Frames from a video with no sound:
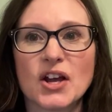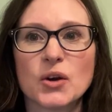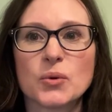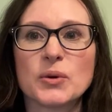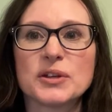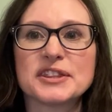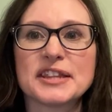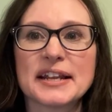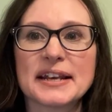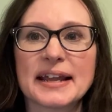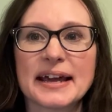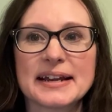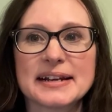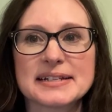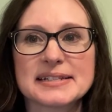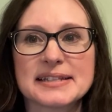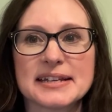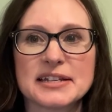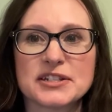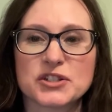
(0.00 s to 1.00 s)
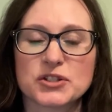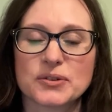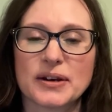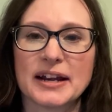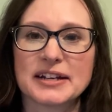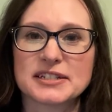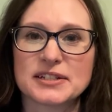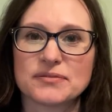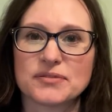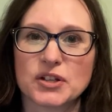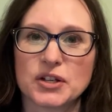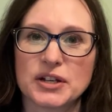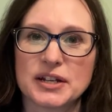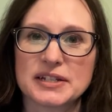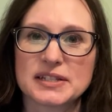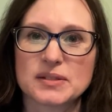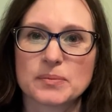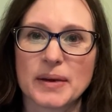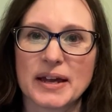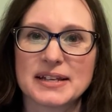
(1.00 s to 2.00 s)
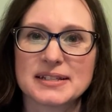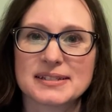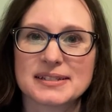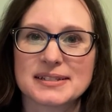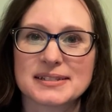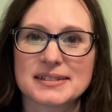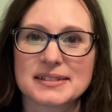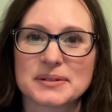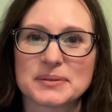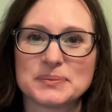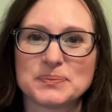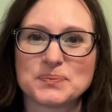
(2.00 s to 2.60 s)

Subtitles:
with the latest interactive learning spaces.